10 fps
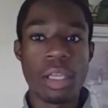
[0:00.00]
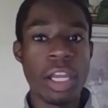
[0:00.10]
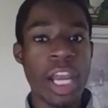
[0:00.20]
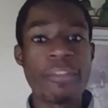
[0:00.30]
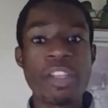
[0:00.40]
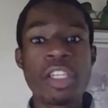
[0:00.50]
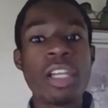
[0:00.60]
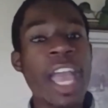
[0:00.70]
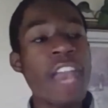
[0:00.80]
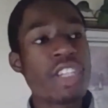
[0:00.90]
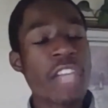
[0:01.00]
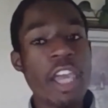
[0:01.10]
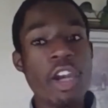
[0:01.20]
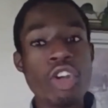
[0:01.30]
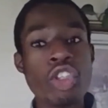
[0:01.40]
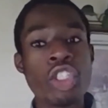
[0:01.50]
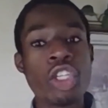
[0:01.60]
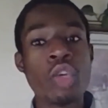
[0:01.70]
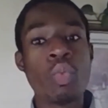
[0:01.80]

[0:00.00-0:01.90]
And every good educator should